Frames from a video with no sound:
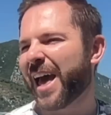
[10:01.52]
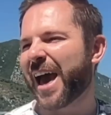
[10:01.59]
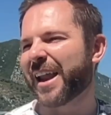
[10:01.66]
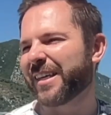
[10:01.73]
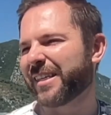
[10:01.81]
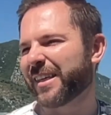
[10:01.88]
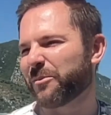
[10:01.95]

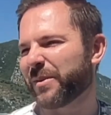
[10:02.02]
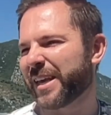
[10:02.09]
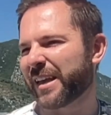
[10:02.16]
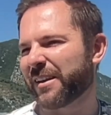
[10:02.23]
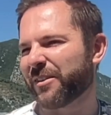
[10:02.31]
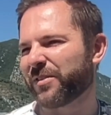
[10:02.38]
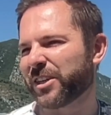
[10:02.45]
And I think we
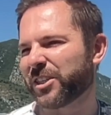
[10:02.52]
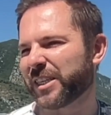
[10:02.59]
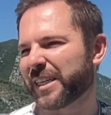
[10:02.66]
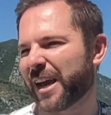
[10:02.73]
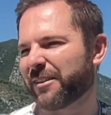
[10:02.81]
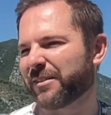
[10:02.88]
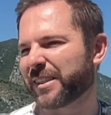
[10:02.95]
can
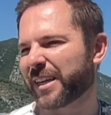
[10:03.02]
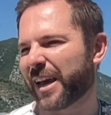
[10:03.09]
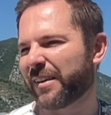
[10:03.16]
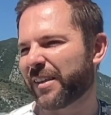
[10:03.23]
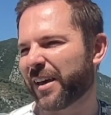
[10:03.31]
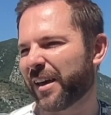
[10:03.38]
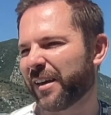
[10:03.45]
officially now
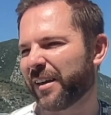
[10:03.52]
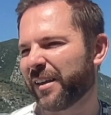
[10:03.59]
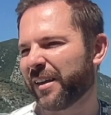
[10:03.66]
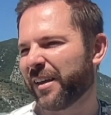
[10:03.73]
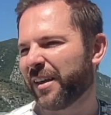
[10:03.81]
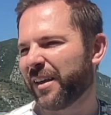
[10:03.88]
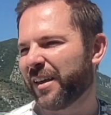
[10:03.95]
say that
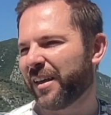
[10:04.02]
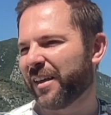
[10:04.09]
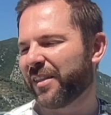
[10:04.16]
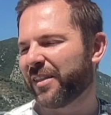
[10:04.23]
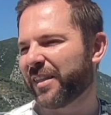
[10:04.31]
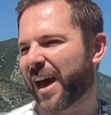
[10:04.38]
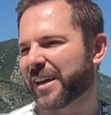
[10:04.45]

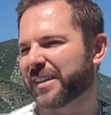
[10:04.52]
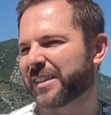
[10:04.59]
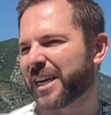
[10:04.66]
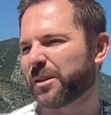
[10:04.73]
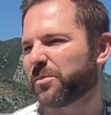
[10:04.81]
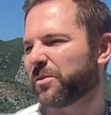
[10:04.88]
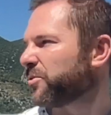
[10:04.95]
that
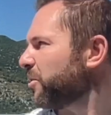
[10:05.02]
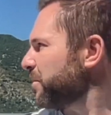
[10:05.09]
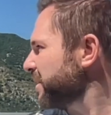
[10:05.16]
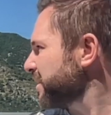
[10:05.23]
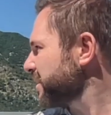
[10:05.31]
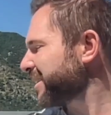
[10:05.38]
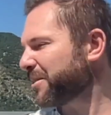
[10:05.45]
stage
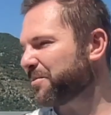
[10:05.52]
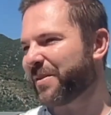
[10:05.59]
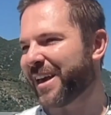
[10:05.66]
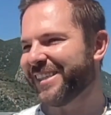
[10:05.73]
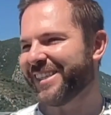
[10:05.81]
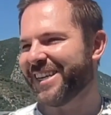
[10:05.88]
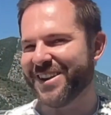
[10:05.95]
performance, there's a
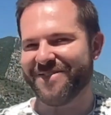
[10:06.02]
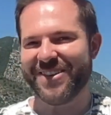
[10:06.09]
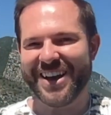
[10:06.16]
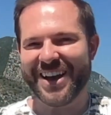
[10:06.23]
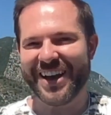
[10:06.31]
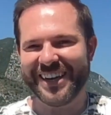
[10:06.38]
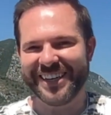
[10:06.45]
pigeon
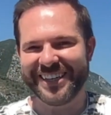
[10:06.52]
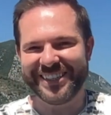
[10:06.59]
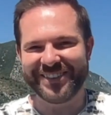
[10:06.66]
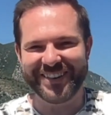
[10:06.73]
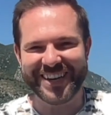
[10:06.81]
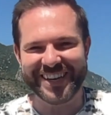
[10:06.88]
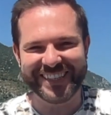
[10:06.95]

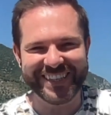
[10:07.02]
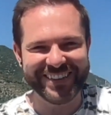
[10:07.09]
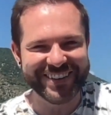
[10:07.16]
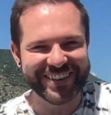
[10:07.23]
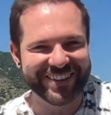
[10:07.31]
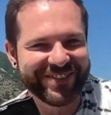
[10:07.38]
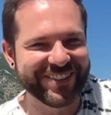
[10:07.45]
behind me, I
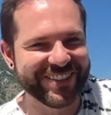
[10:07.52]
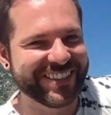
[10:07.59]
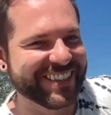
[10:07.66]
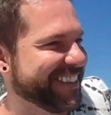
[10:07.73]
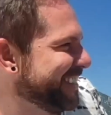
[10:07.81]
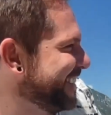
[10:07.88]
don't know if you can